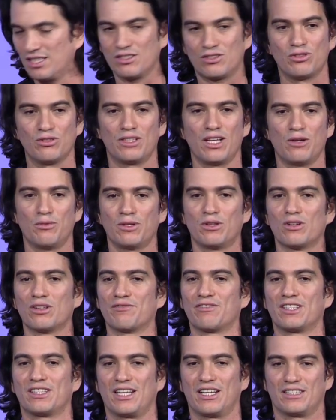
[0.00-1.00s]
And today, we don't
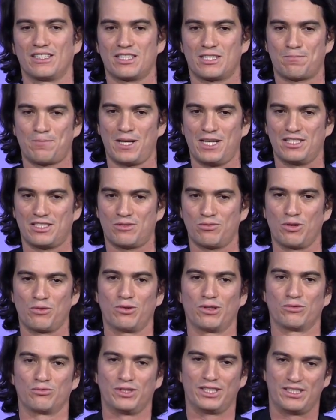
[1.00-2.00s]
even take the space. We
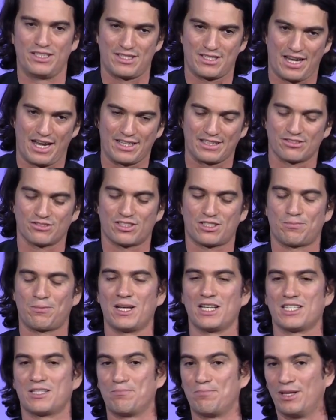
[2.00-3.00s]
will redesign their
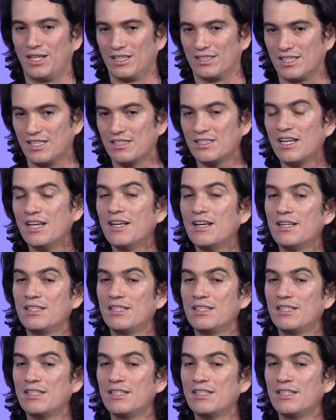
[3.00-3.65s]
space, build it,